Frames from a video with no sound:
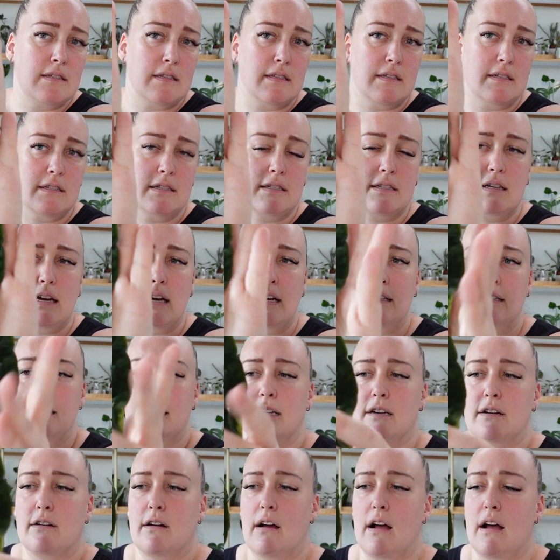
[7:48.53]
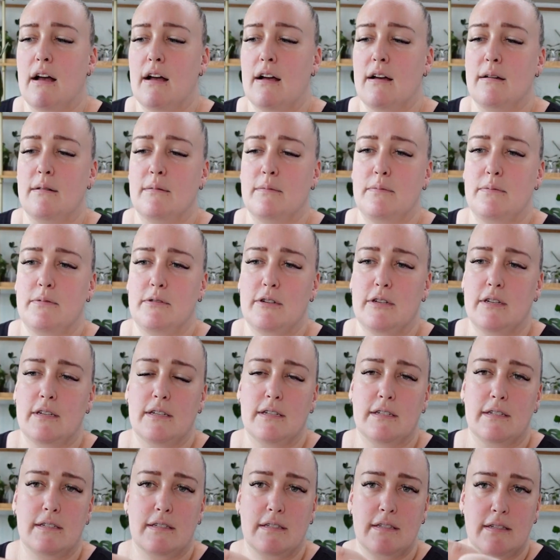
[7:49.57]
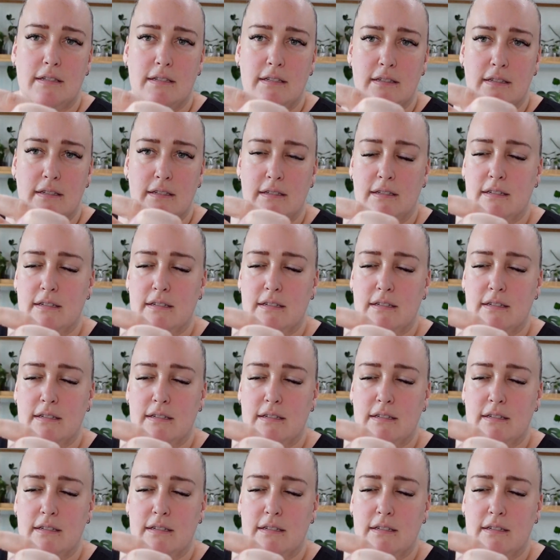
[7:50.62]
in sizing her up. She's